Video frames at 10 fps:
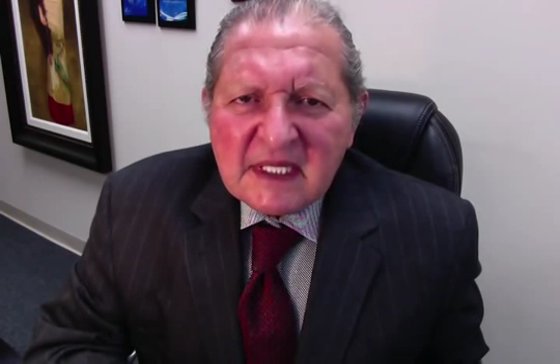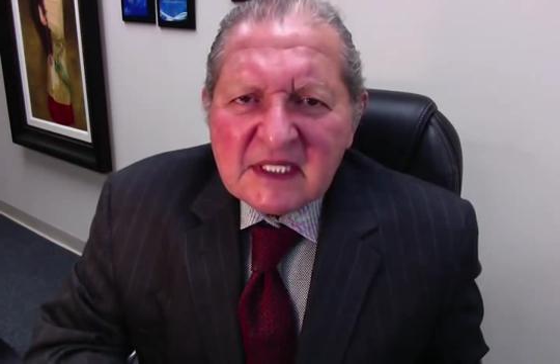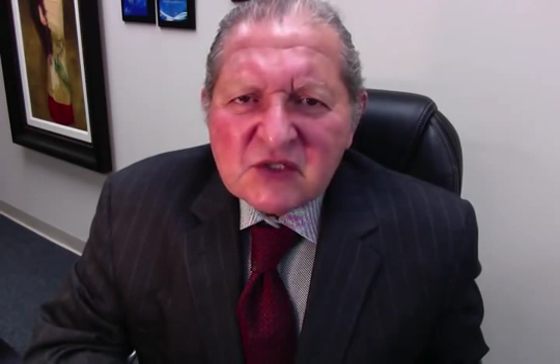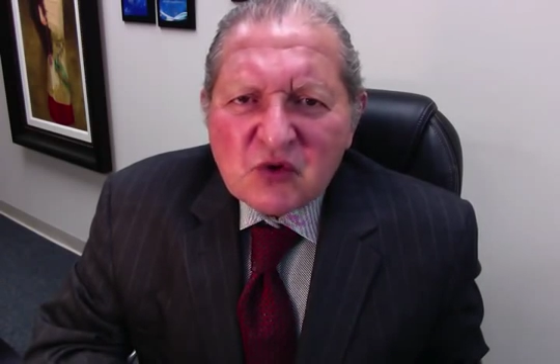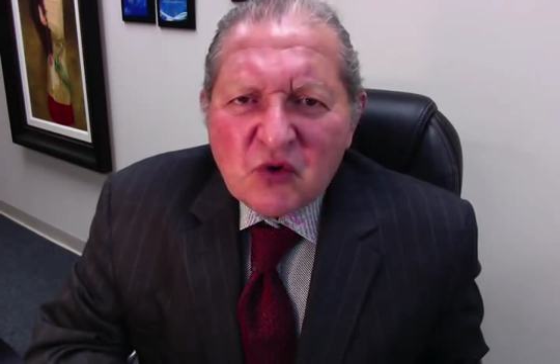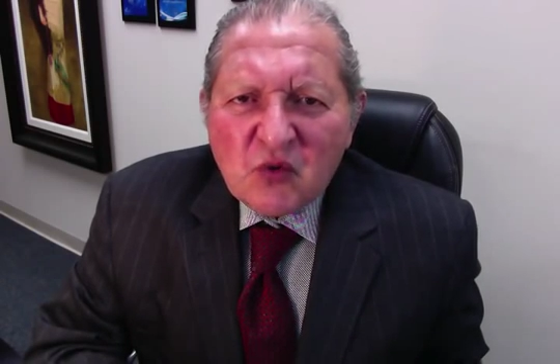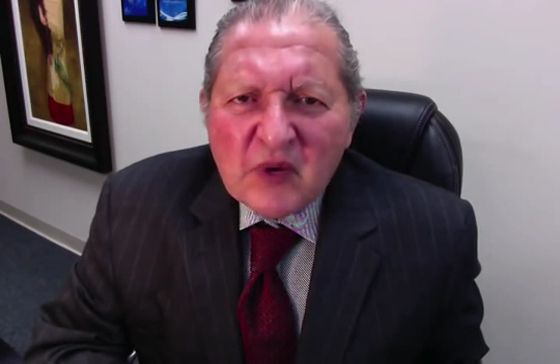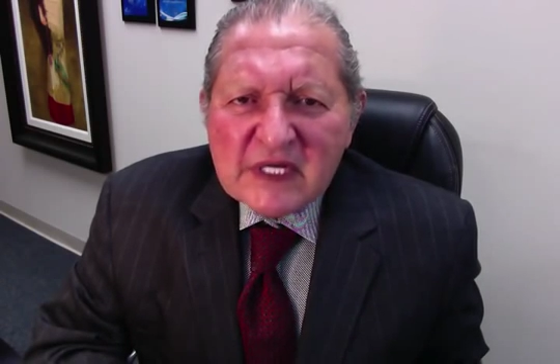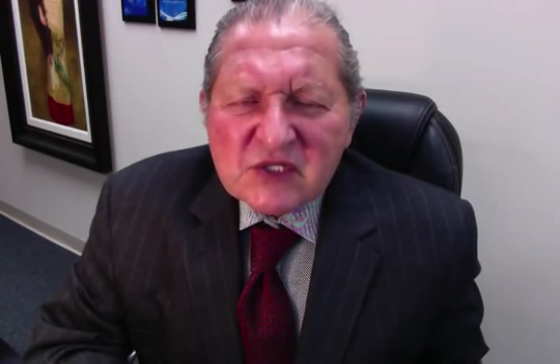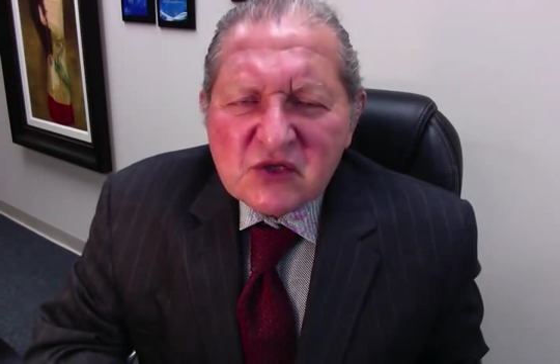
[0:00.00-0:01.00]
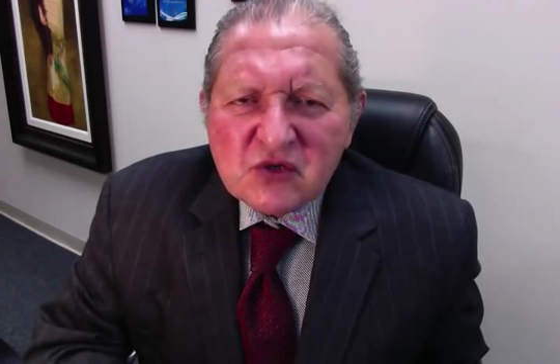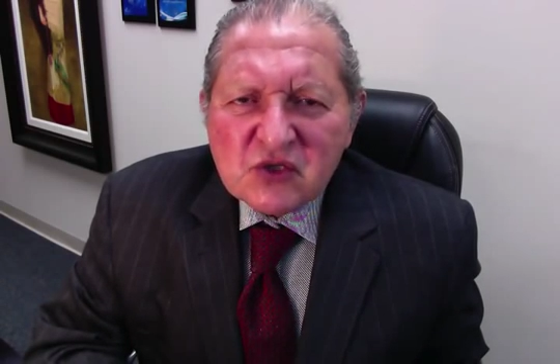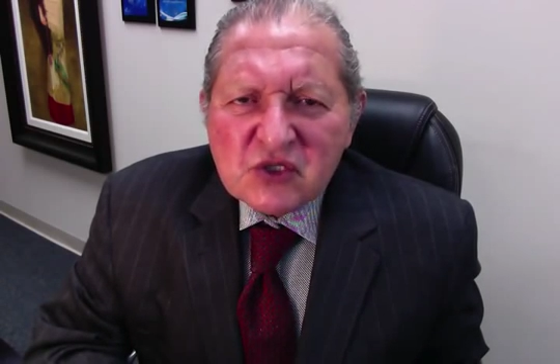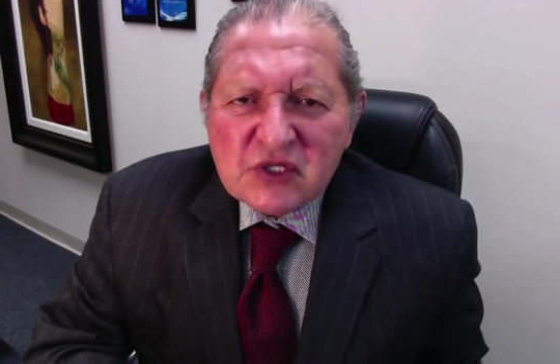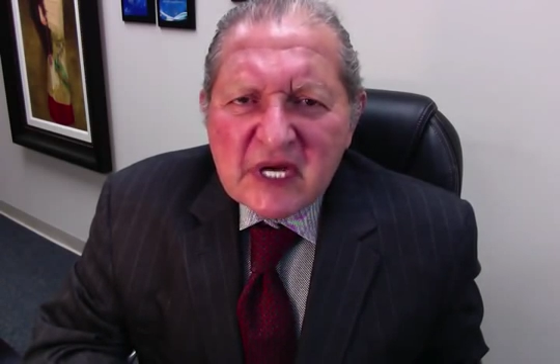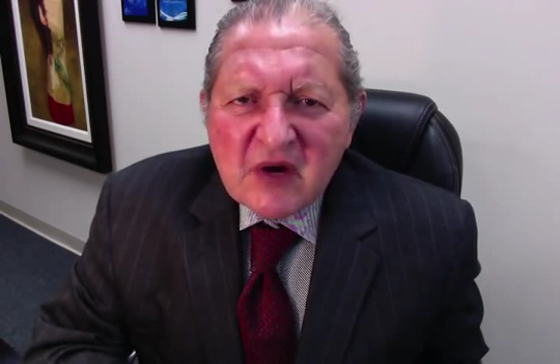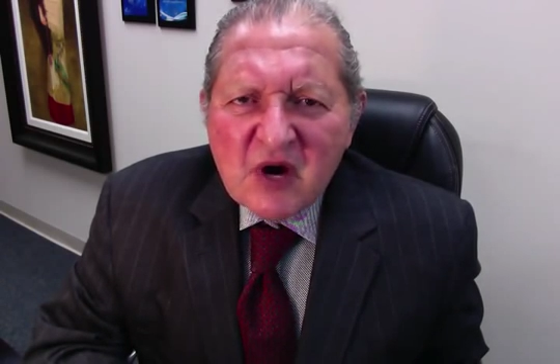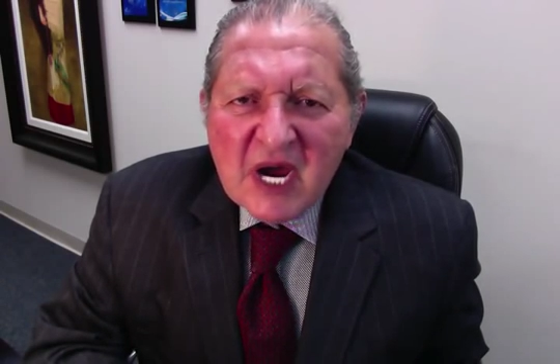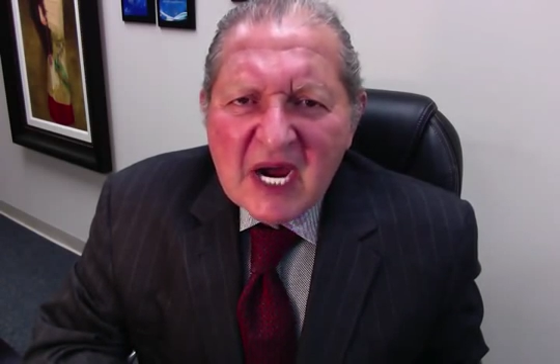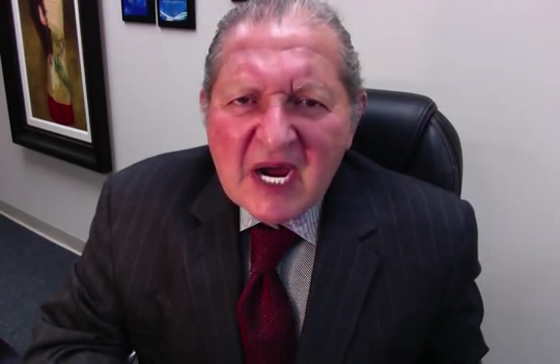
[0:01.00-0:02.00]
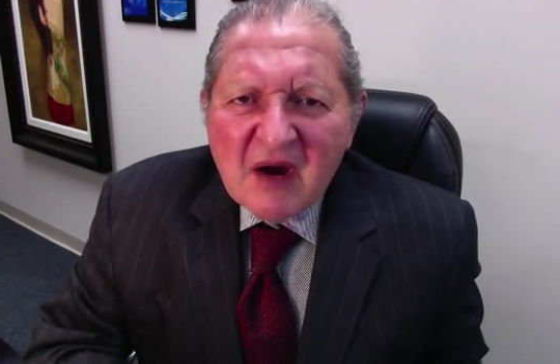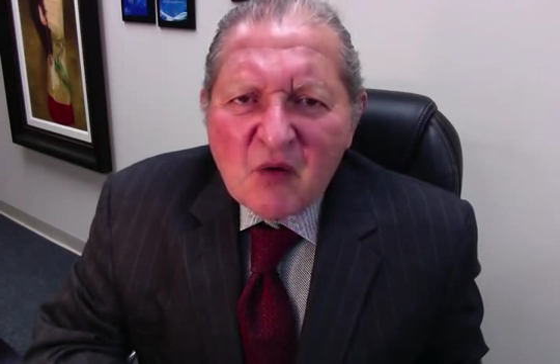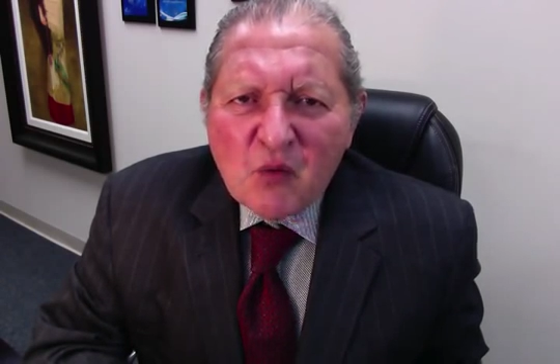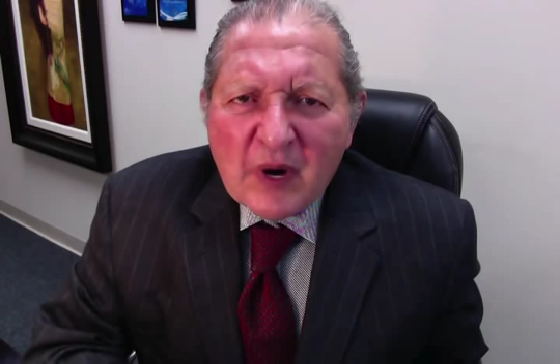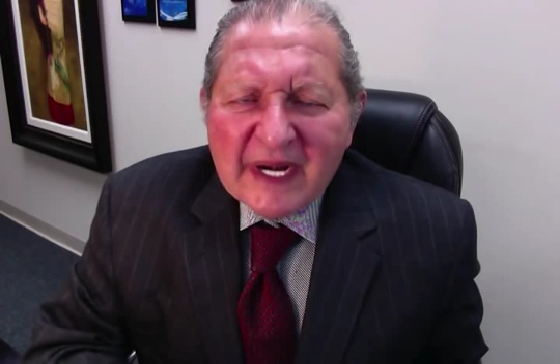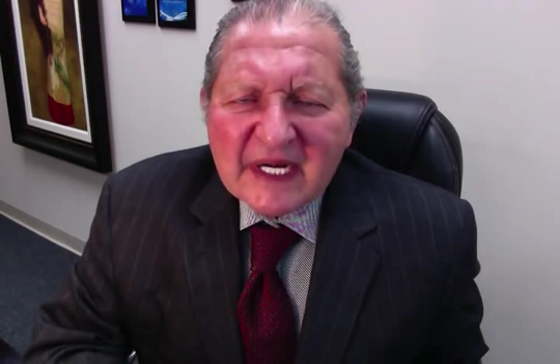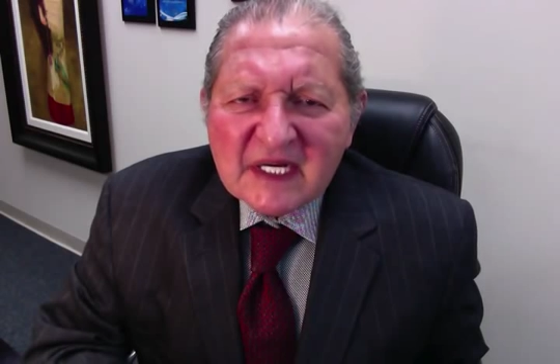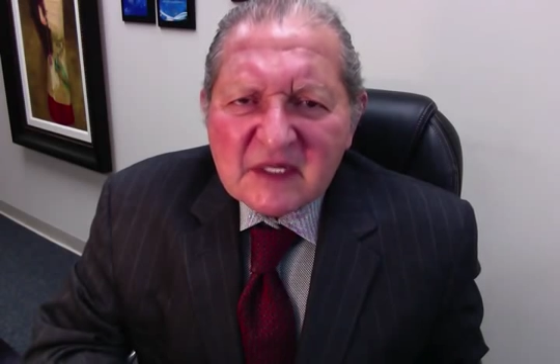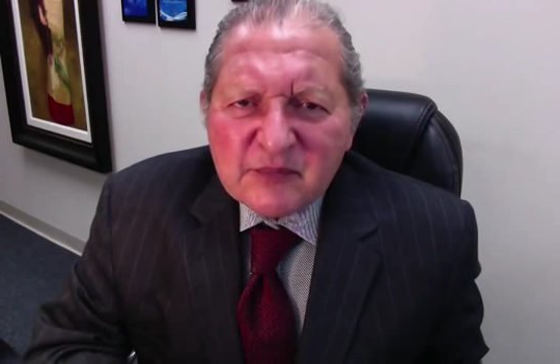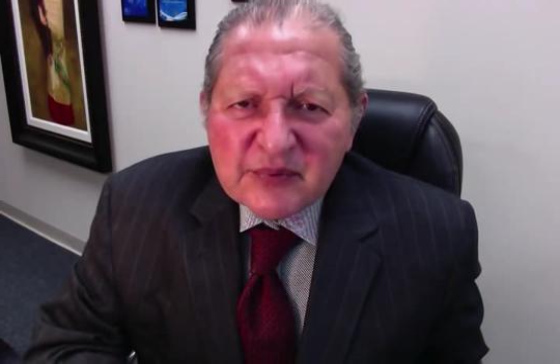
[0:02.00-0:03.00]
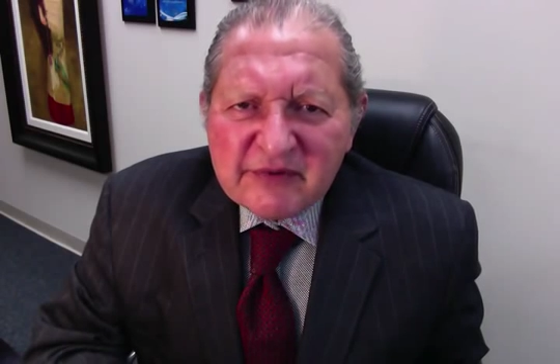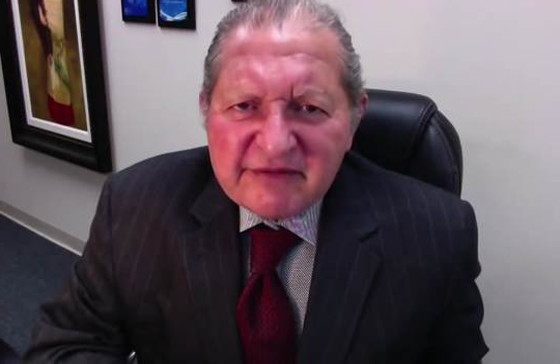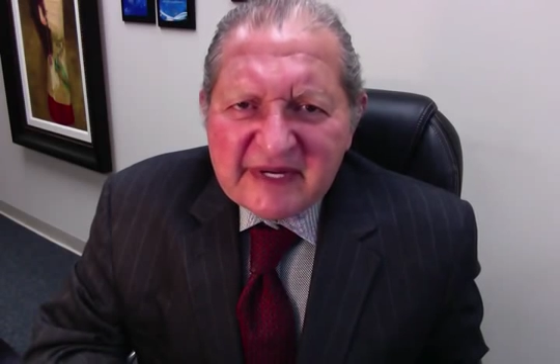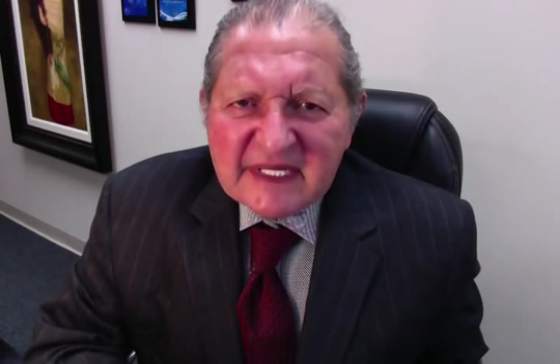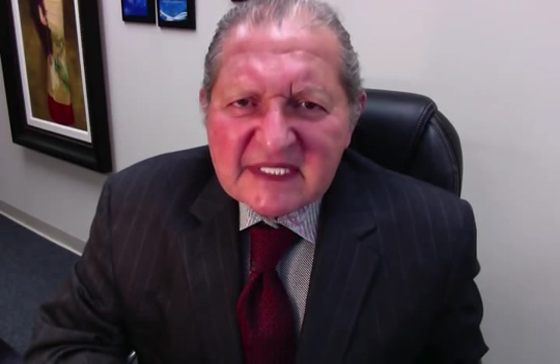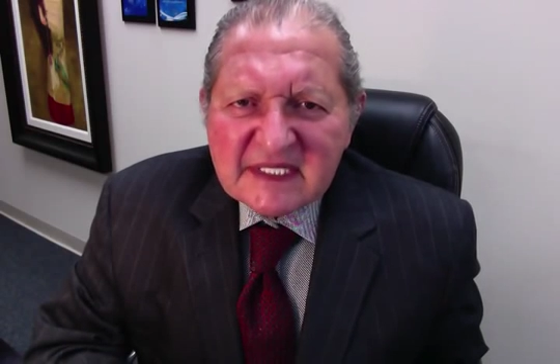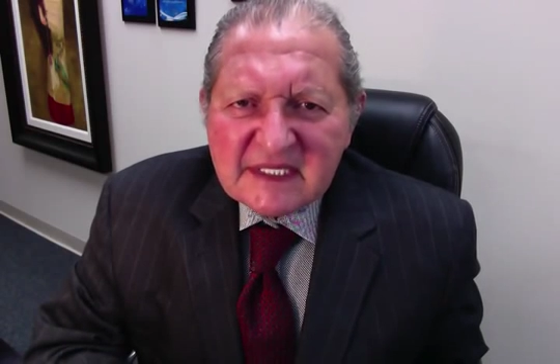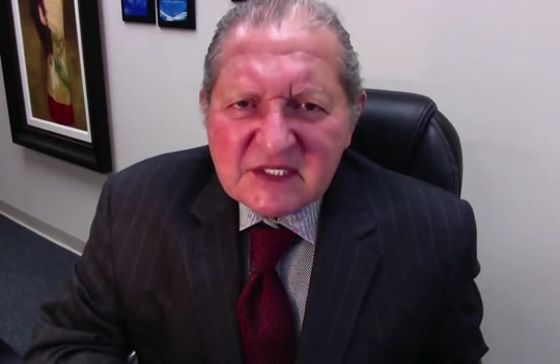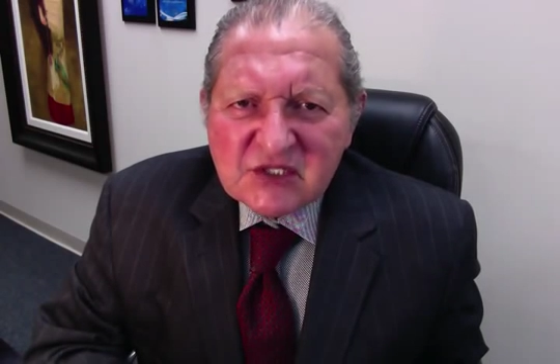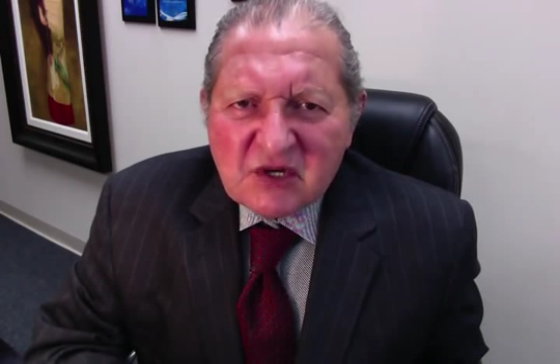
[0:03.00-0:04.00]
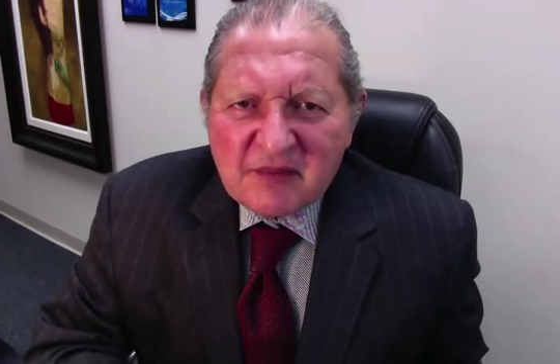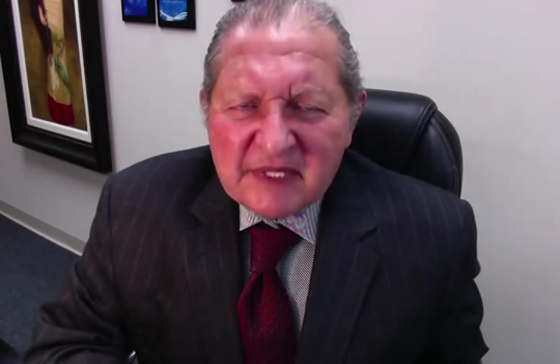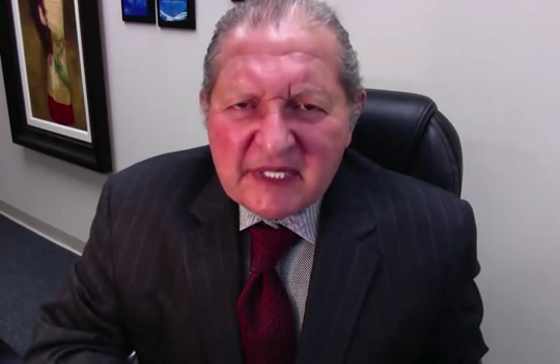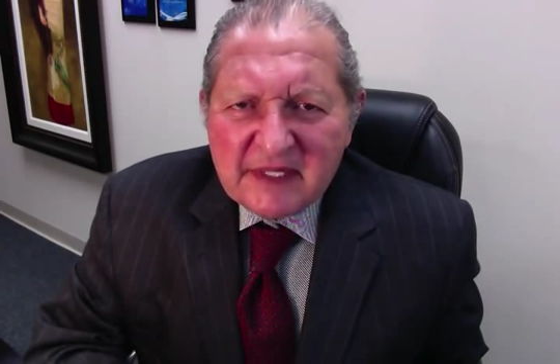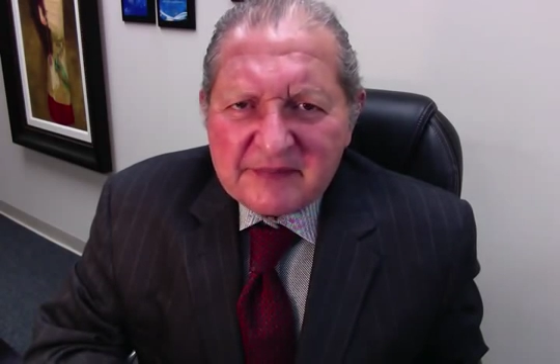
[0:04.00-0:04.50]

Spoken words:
it's always good to know how one can prevent insomnia.